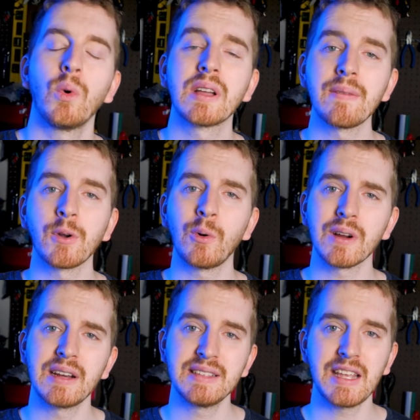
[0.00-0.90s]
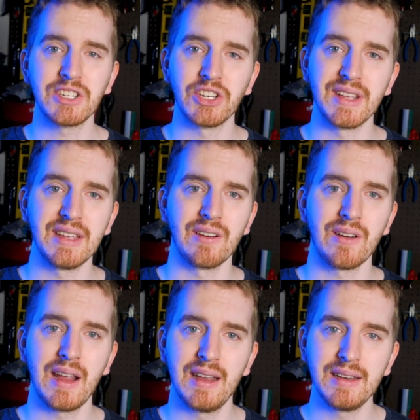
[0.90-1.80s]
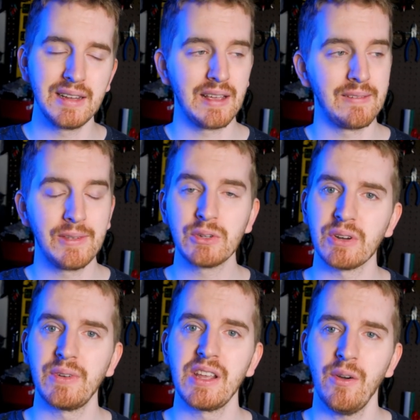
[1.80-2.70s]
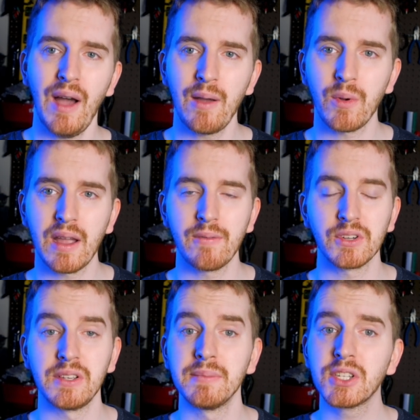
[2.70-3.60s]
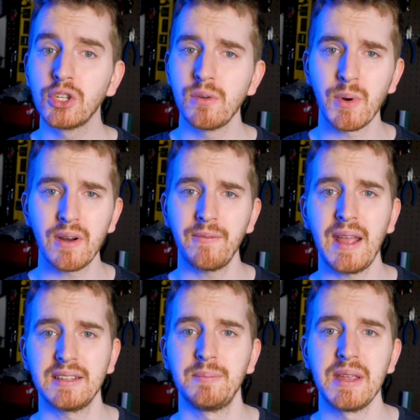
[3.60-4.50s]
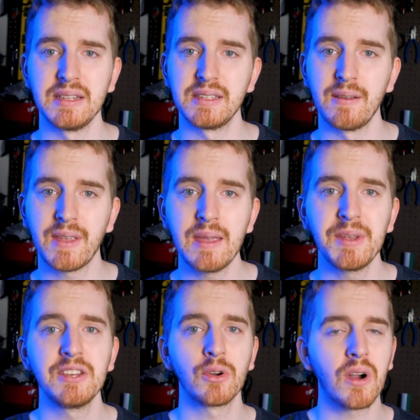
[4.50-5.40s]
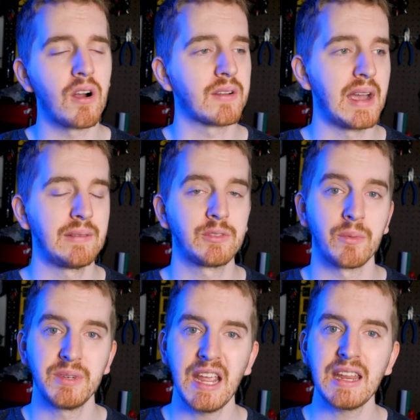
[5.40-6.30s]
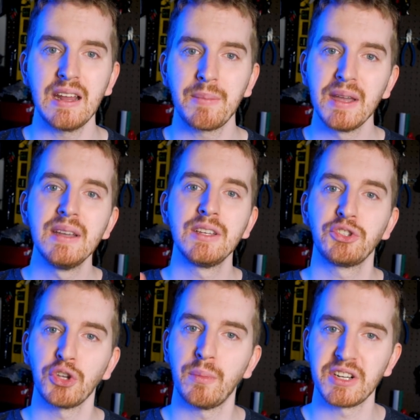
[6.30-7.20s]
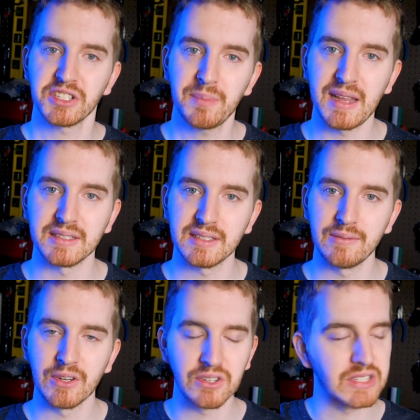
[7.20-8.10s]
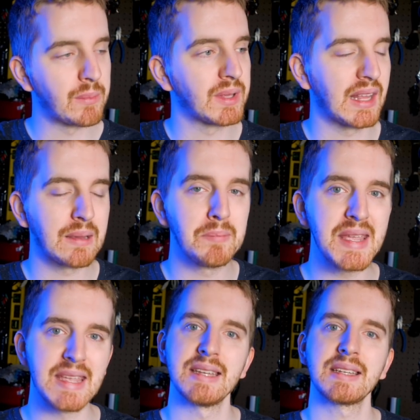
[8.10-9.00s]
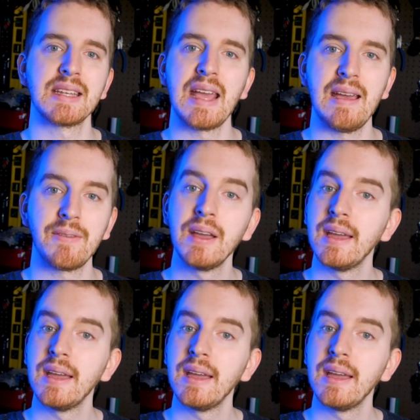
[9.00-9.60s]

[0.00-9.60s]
We'll cover organization here, and in a future video I will cover some super advanced means of keeping your archives from taking up so much space if you're someone like me and can have